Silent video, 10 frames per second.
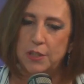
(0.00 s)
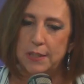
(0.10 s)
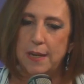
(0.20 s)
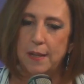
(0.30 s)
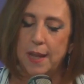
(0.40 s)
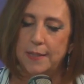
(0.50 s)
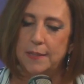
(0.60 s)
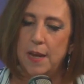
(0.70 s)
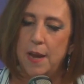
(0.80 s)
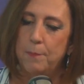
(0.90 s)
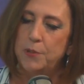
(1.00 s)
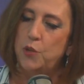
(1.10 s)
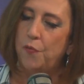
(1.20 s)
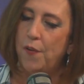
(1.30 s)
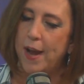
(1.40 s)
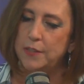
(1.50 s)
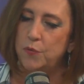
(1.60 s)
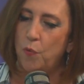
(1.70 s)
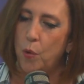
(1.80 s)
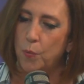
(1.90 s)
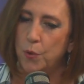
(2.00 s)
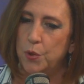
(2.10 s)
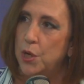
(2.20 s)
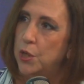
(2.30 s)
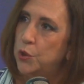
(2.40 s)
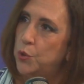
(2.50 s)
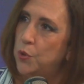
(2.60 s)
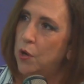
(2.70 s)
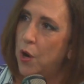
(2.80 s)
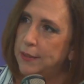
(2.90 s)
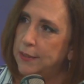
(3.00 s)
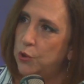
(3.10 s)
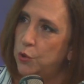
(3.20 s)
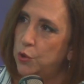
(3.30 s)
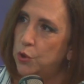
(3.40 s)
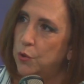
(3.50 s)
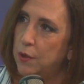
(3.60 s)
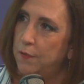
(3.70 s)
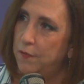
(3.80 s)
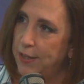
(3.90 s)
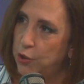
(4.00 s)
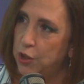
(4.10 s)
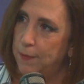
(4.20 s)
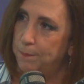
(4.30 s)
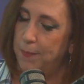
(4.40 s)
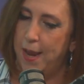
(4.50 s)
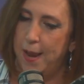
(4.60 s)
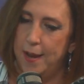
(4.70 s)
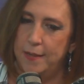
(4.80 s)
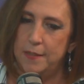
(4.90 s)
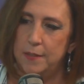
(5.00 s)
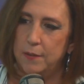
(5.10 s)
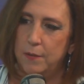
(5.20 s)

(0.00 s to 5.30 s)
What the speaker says: legalized, but you fast forward to the Constitutional Convention and...